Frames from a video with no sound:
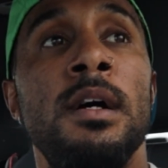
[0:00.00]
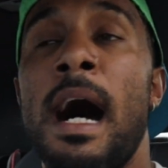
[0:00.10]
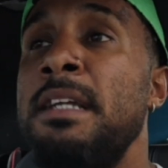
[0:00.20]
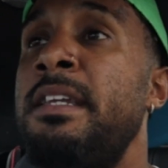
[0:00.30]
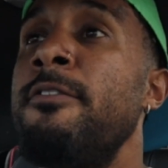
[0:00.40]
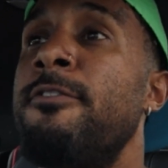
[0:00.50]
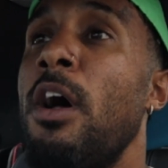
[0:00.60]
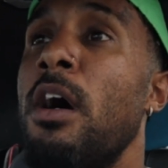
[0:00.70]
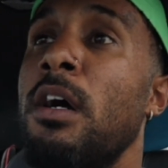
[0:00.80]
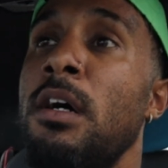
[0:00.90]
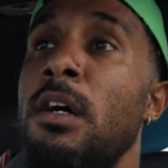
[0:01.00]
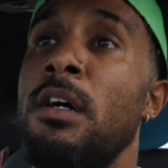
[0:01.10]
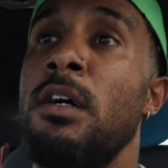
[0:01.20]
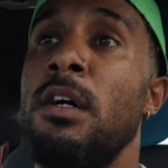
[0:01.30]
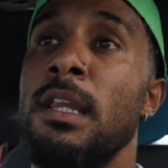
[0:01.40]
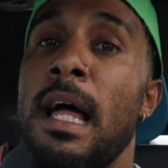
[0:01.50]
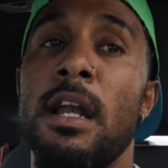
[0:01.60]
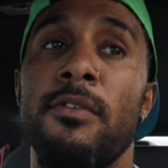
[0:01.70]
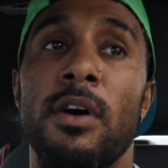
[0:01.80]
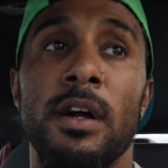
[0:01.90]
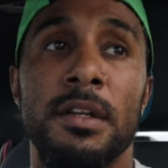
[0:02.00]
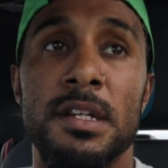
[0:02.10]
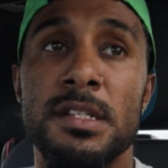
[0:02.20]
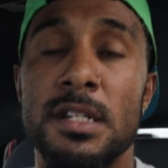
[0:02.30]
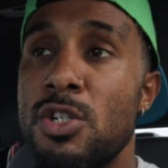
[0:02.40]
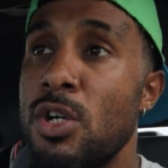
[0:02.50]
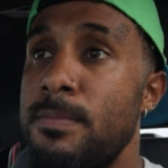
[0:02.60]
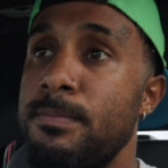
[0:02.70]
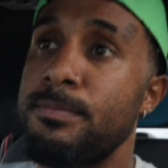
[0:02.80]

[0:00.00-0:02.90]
I did vlog a lot of our Disney trip.